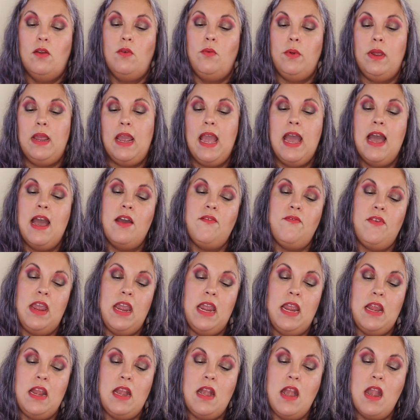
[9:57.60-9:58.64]
We have
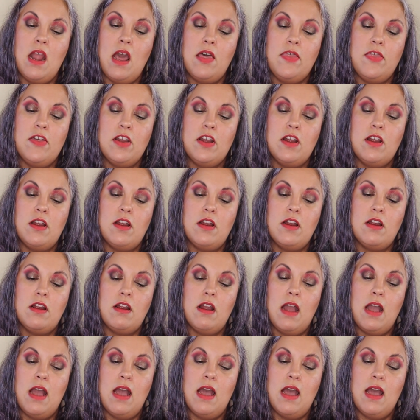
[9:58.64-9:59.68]

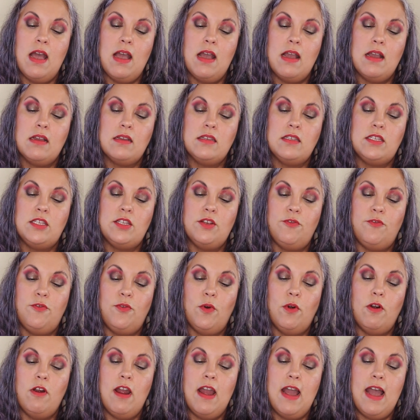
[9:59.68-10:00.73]
another
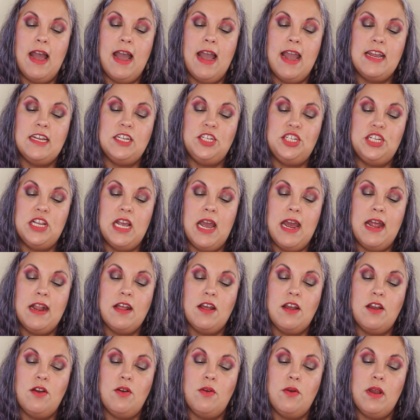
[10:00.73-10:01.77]
Sephora
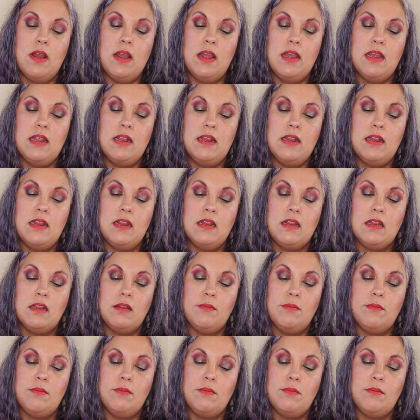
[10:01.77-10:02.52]
eyeshadow in